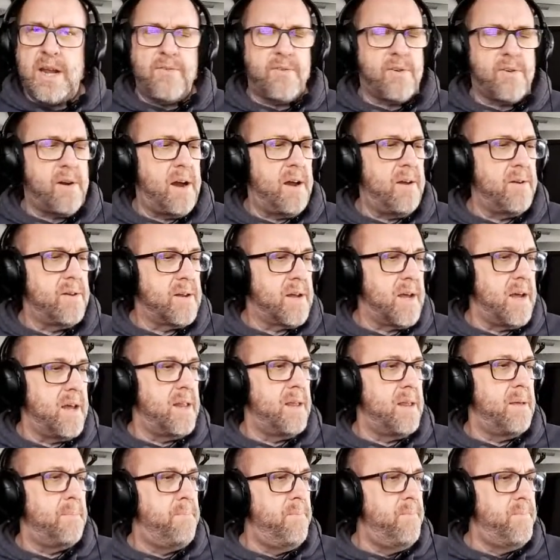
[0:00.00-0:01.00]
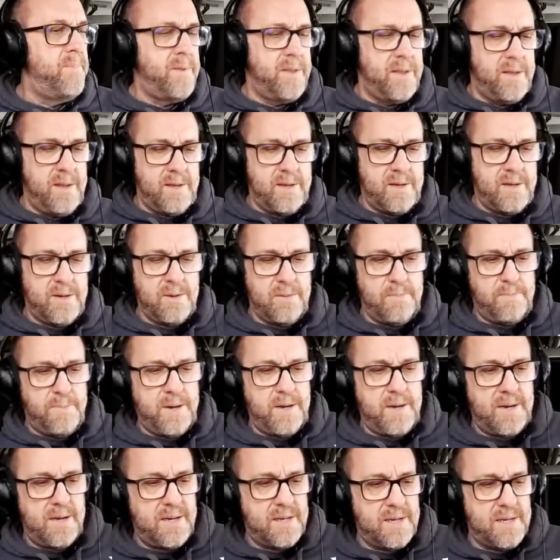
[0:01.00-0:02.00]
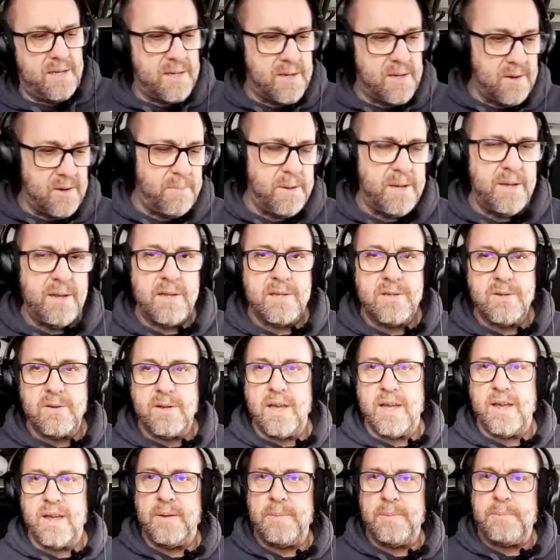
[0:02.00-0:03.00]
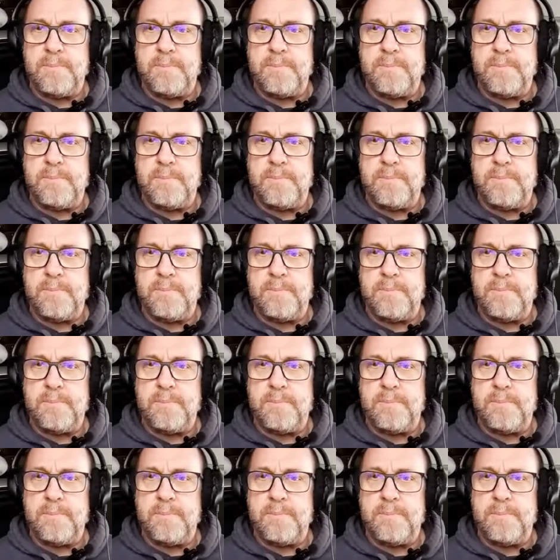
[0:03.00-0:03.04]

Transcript: crowd to appease. So, but that's okay.